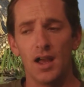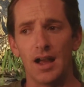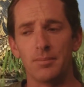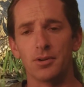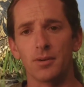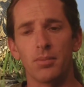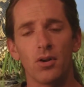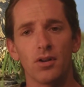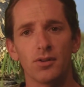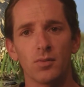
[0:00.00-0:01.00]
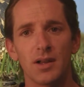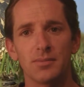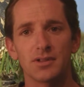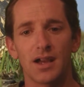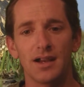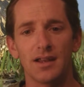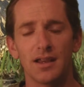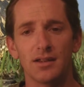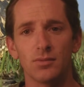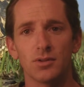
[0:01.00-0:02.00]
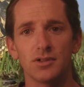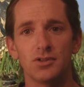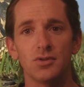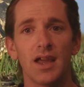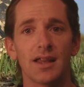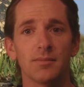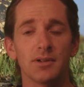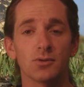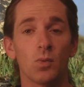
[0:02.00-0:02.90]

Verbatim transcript: I put a poll on the website and it was unanimous.